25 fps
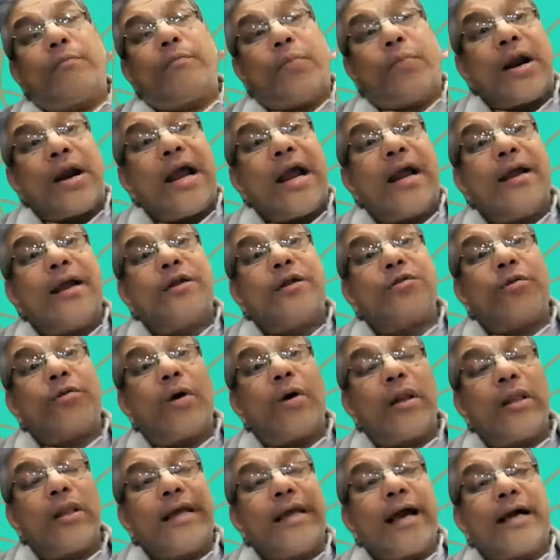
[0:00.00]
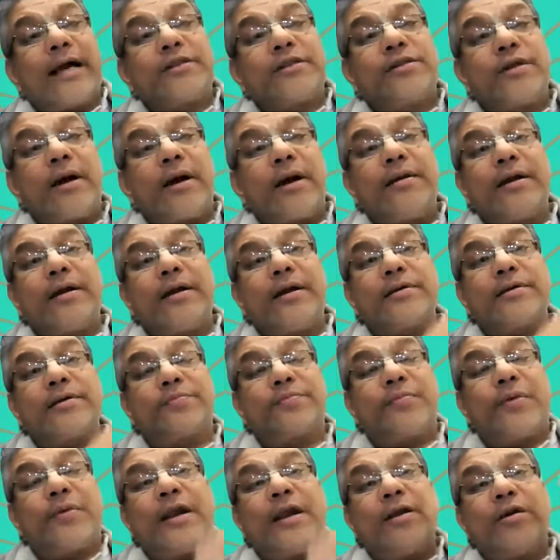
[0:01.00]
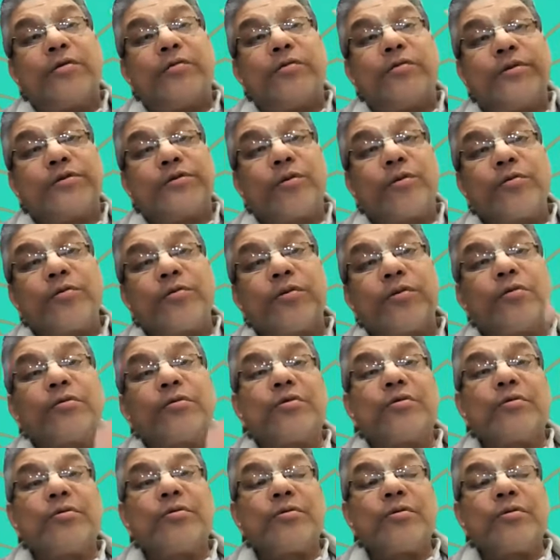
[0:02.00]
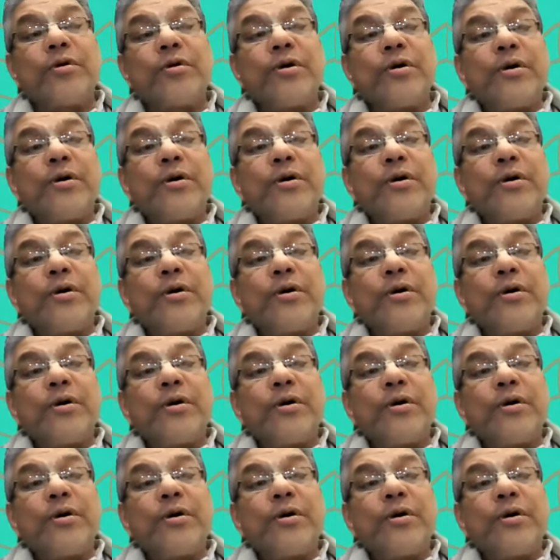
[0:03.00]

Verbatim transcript: prayed to all the acharyas, prayed to his own guru,